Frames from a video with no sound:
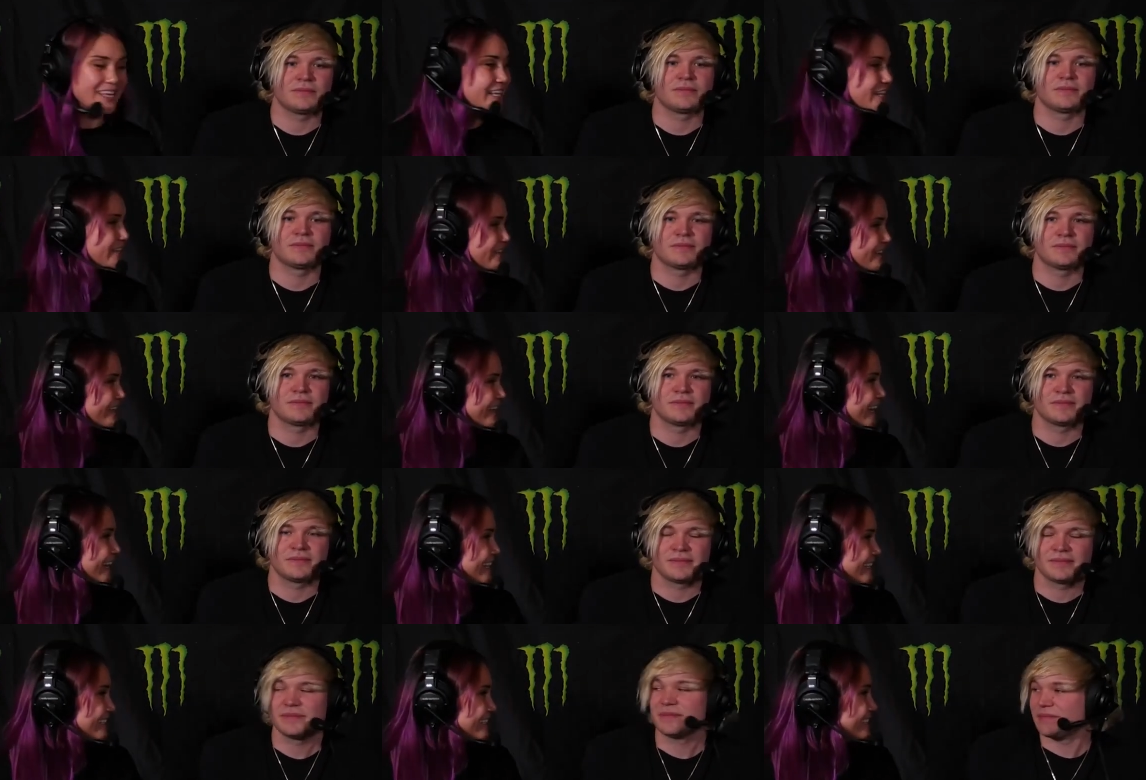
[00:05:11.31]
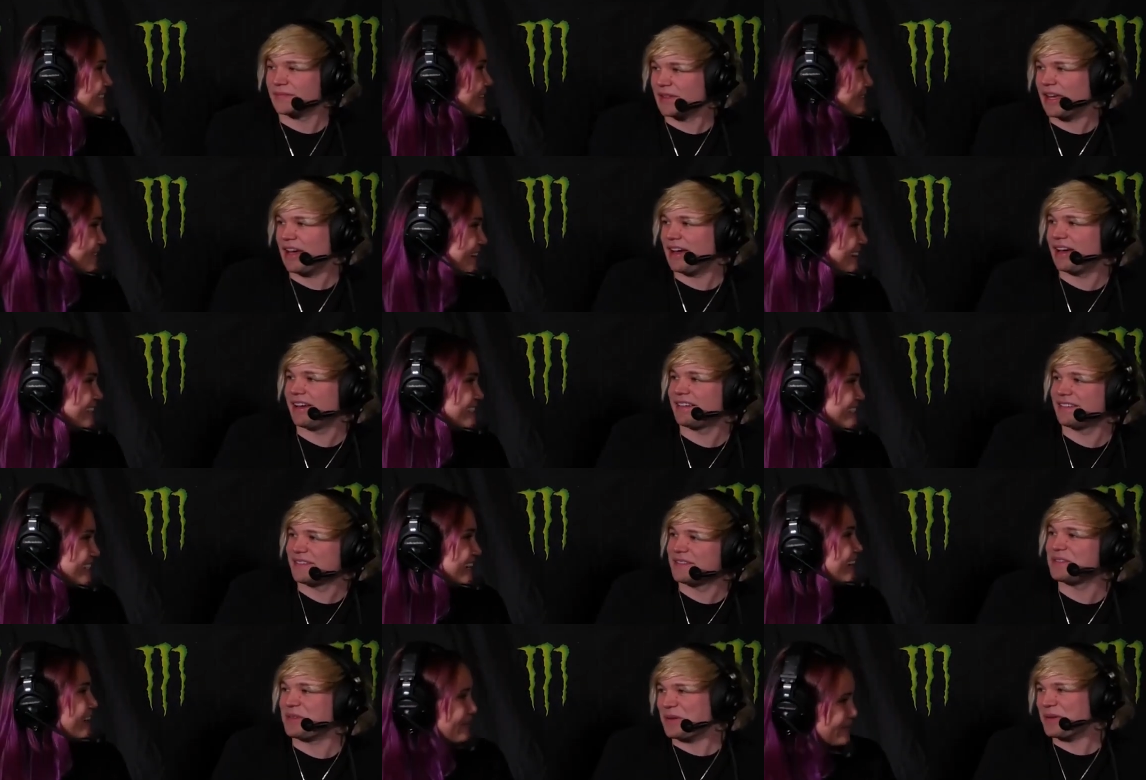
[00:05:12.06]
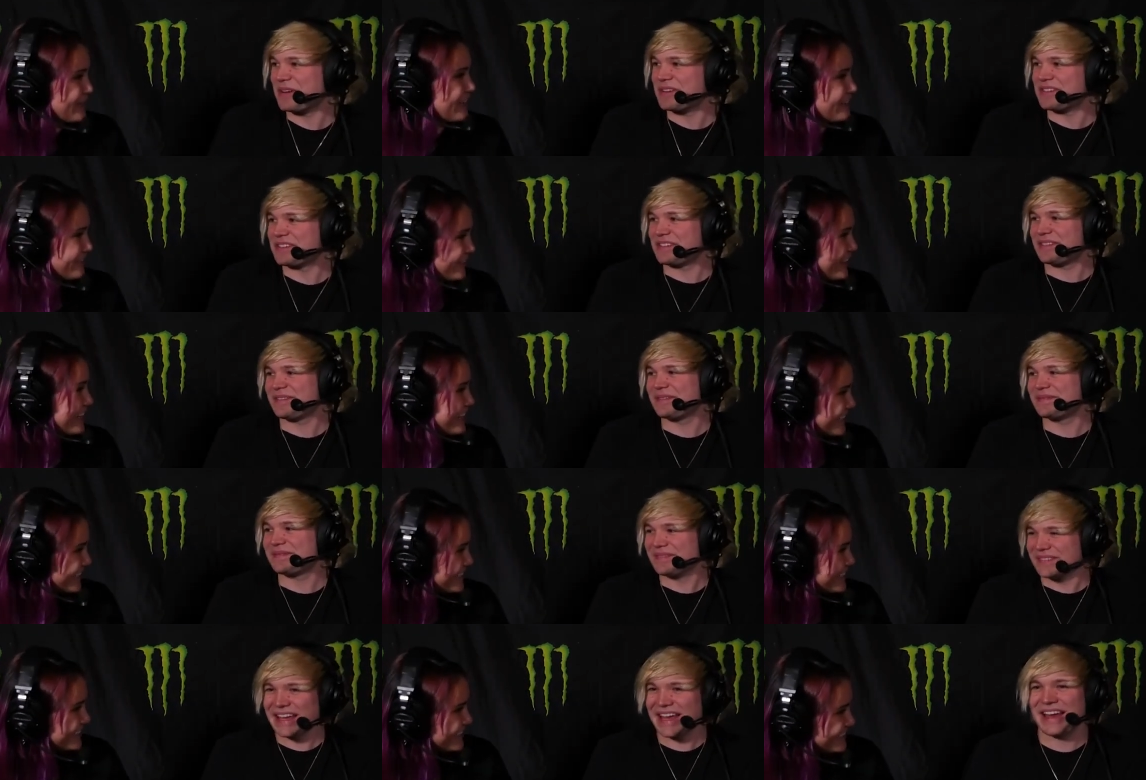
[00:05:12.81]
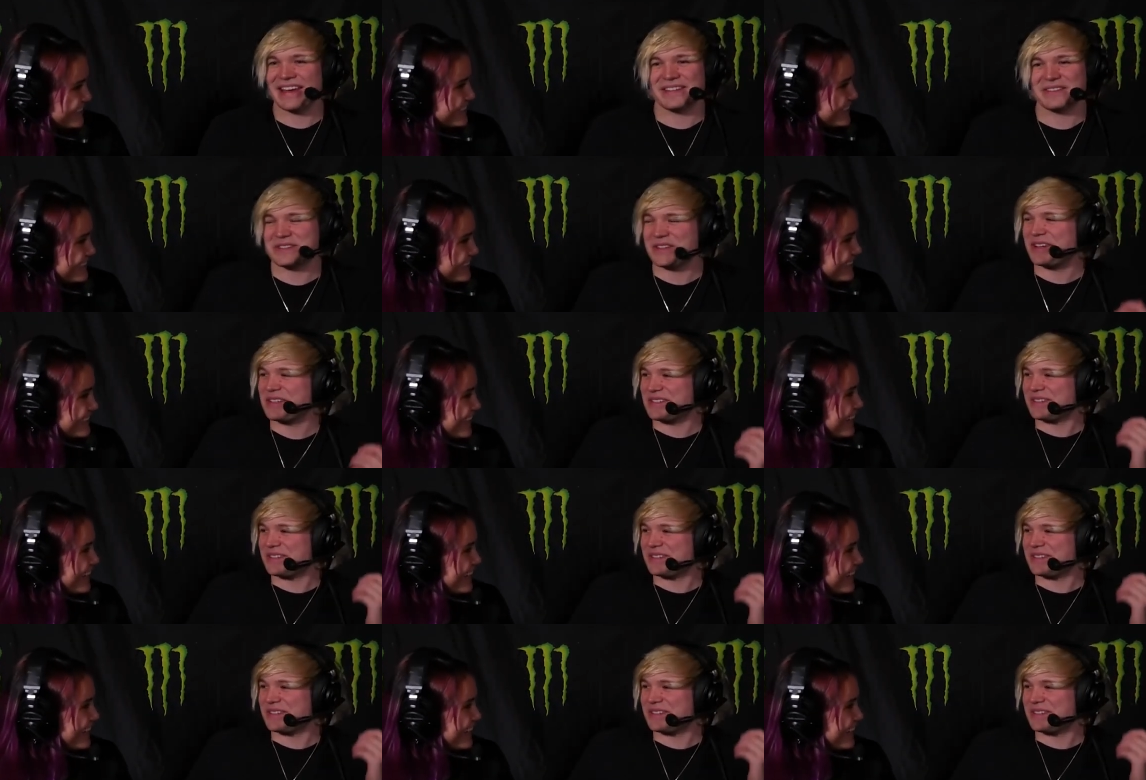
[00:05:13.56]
Speaker 1: Thank you again so yeah, much. I hope course. you had fun. Yeah, it was